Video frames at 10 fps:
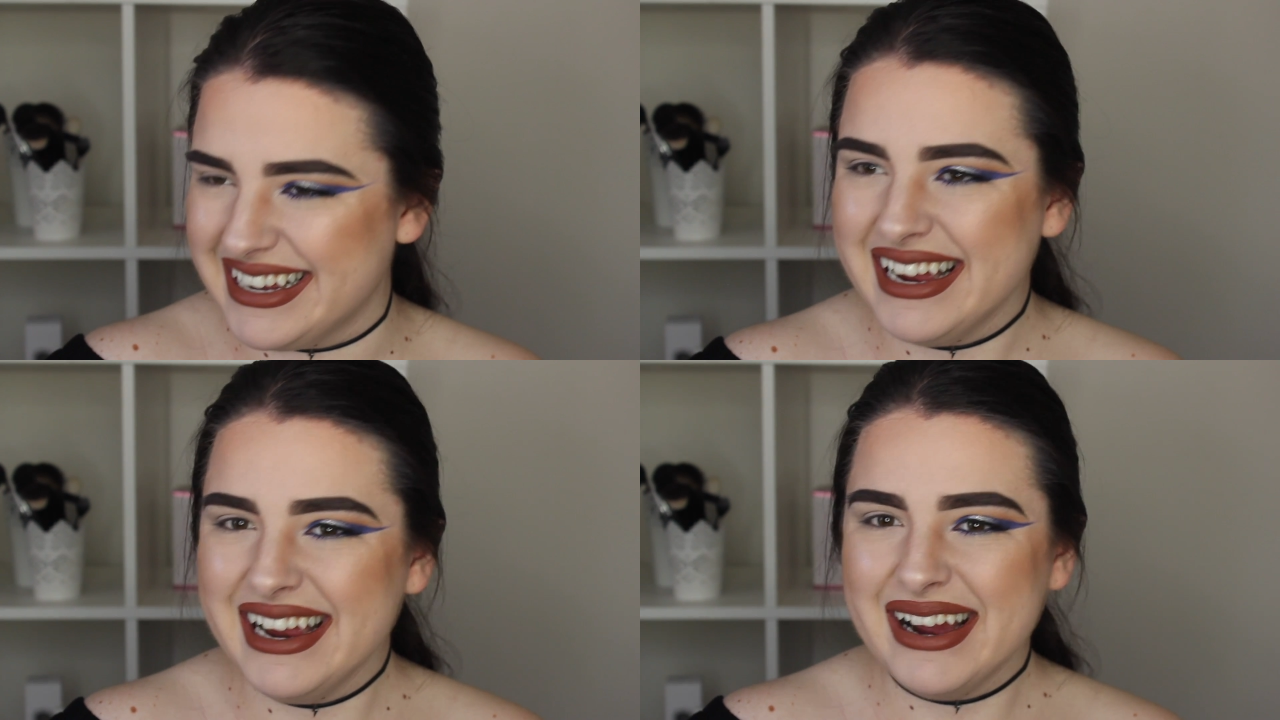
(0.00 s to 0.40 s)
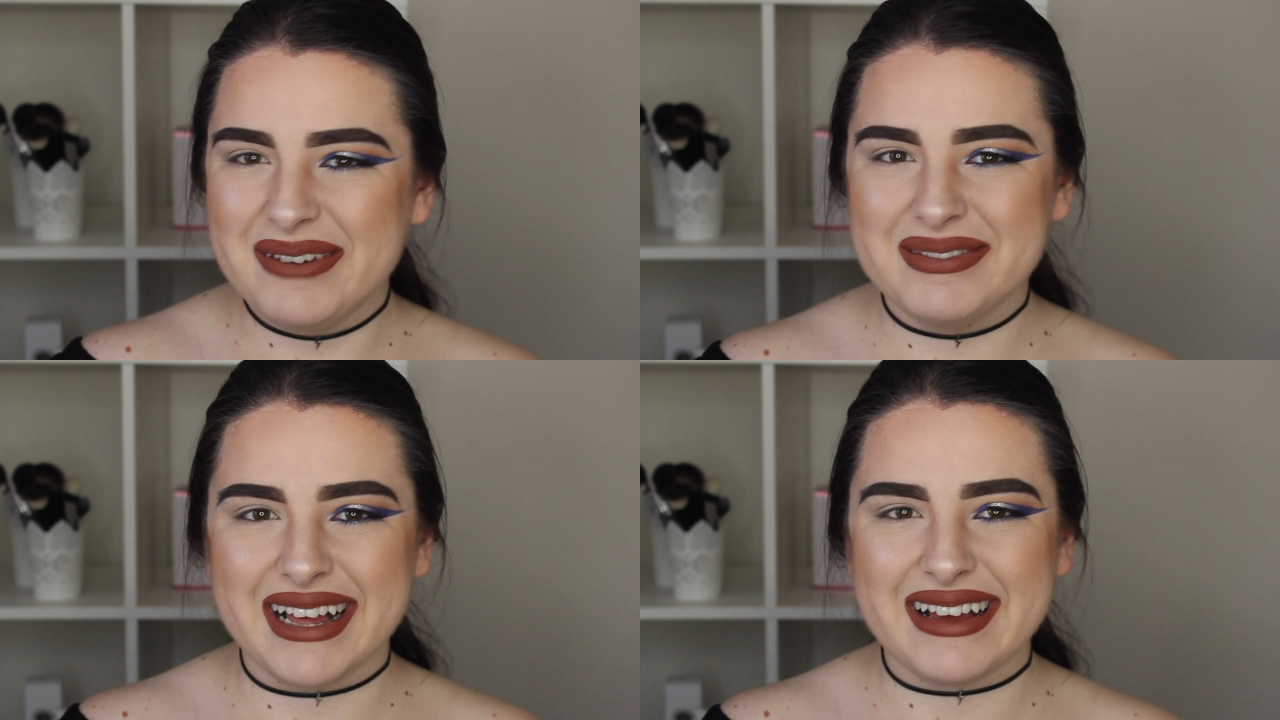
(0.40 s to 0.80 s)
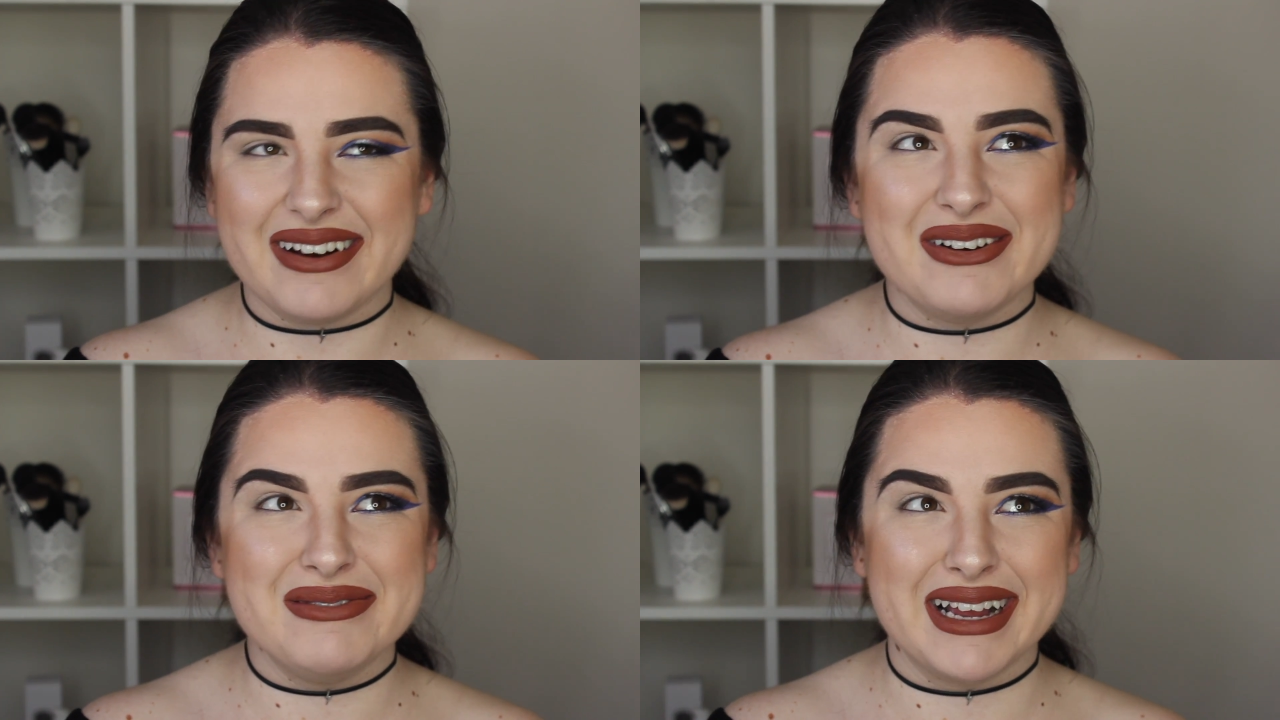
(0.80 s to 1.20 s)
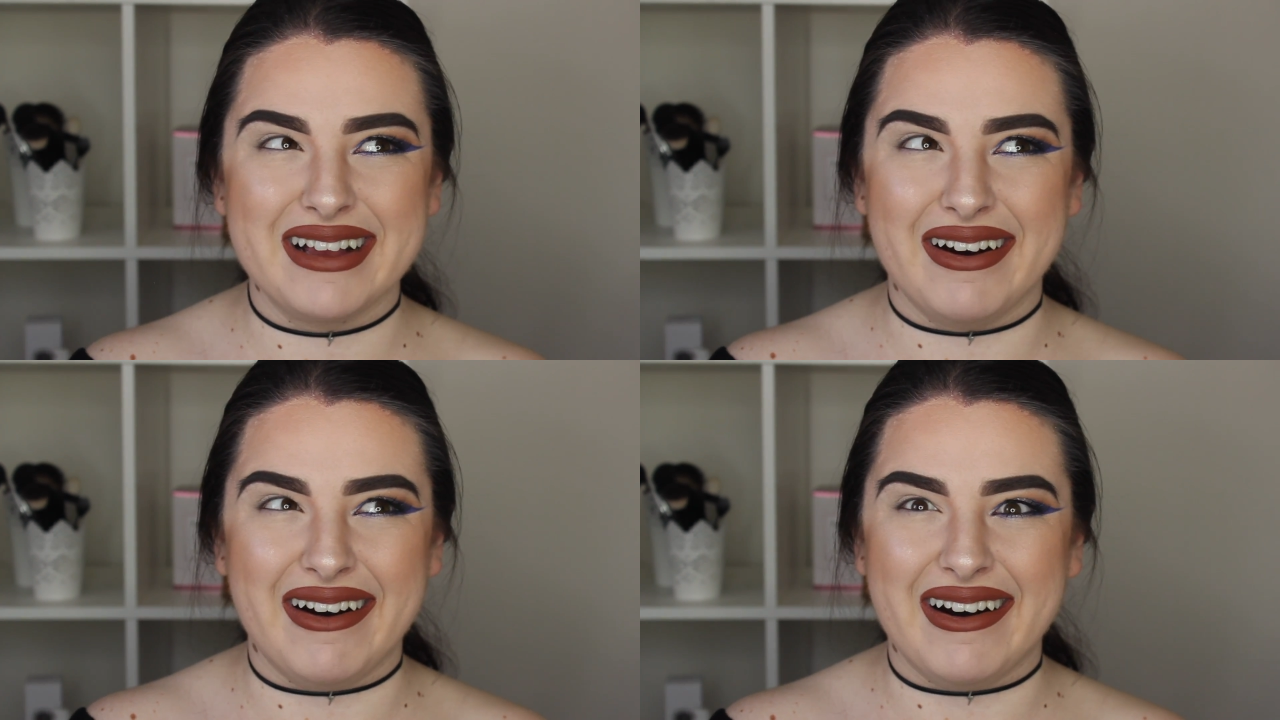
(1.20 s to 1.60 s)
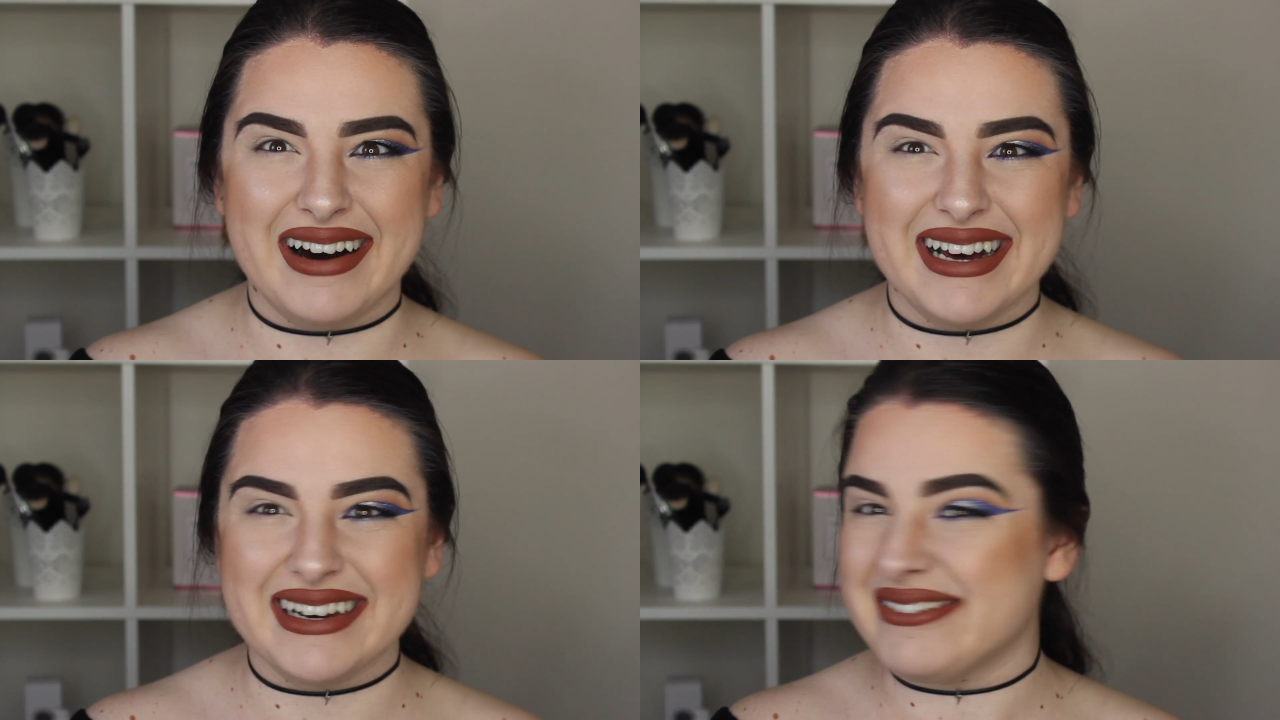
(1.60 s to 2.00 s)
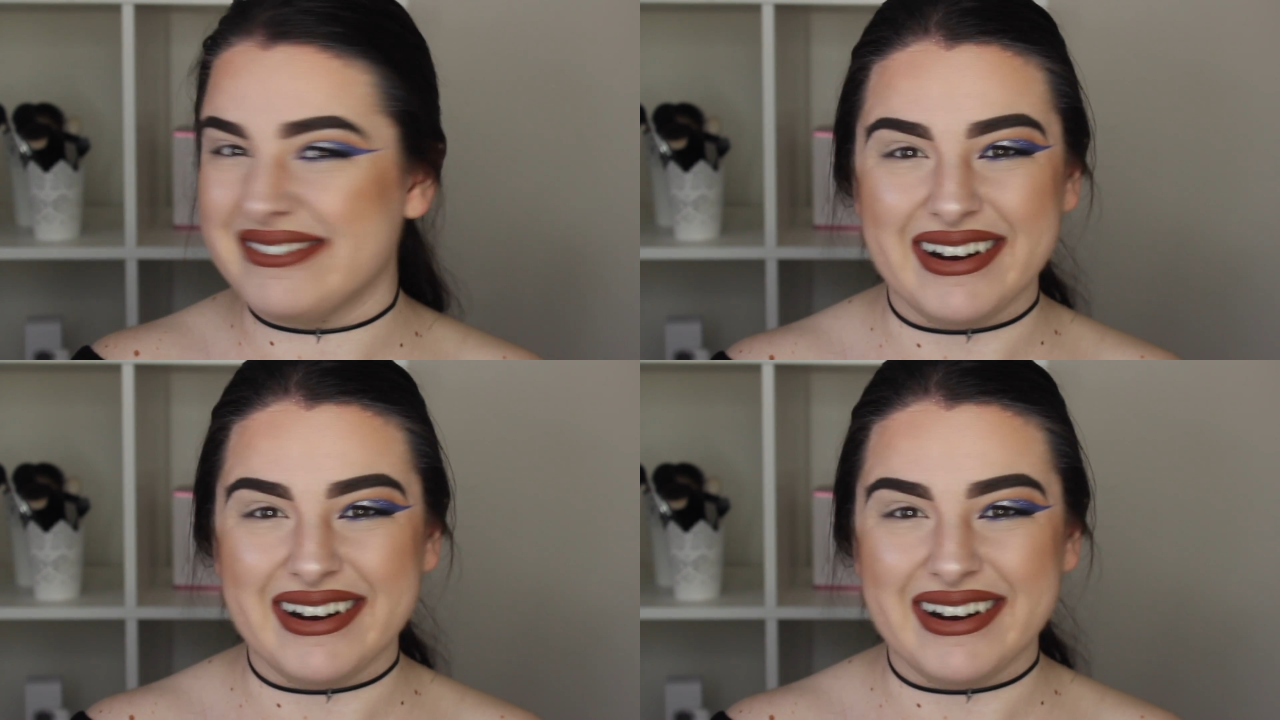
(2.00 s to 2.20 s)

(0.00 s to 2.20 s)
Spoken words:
I'm like, oh my god,